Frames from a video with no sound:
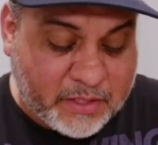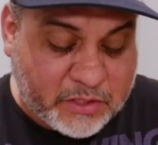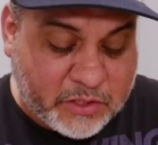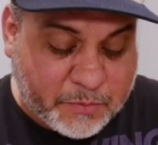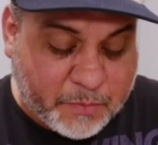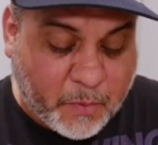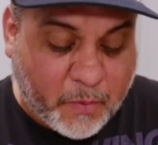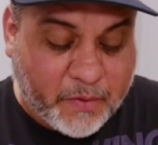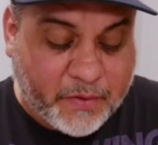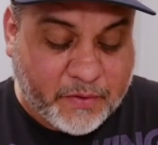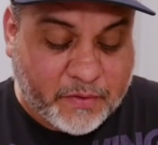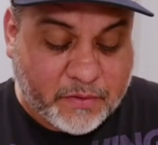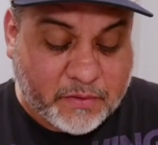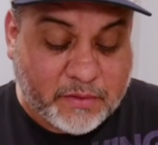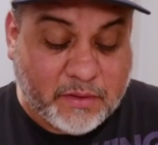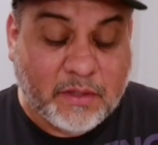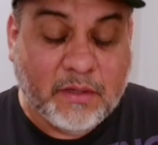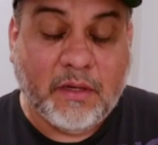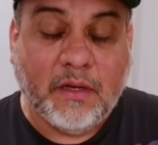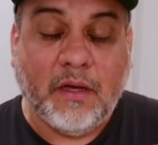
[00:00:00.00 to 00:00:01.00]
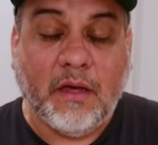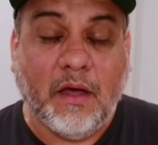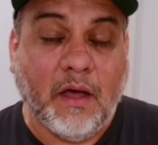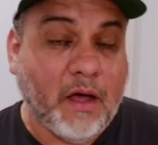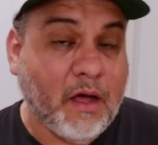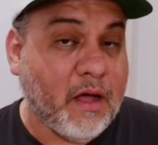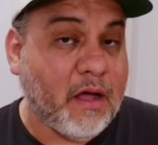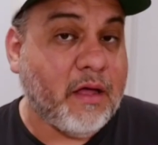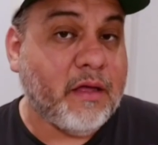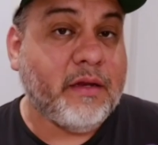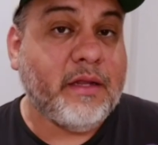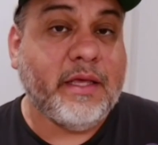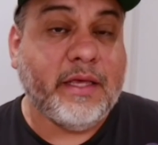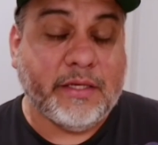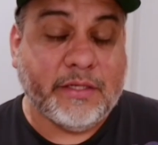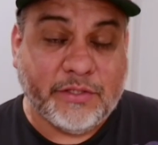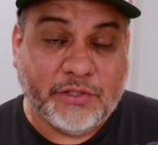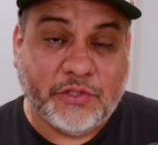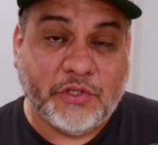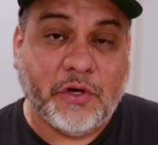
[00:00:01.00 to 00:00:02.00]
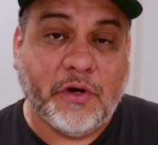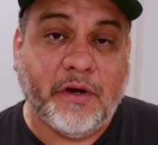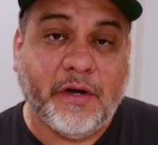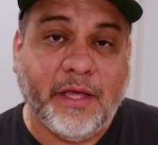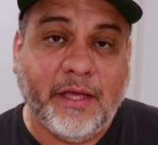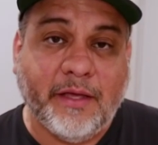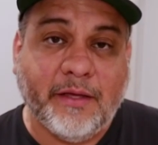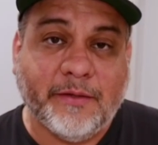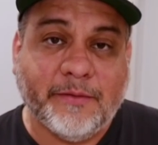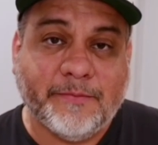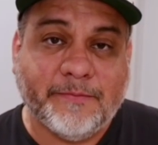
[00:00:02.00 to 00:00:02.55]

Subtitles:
spoiled on his journey.